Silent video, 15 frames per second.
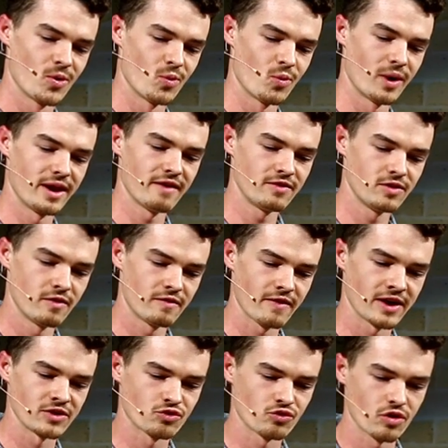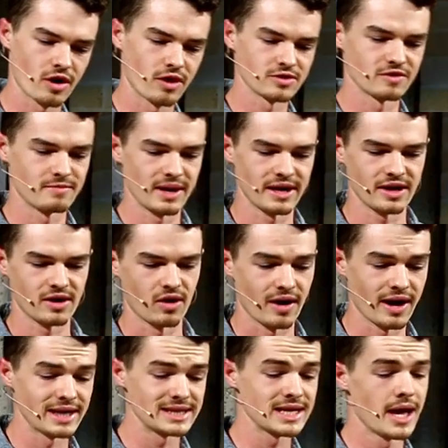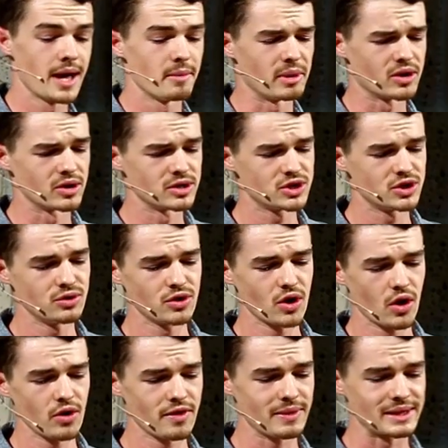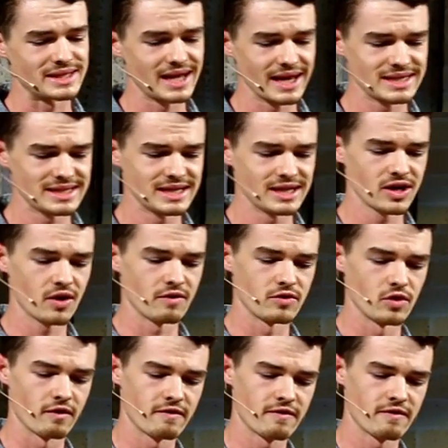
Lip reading: whenever you face trials of many kinds, because you know that the testing of your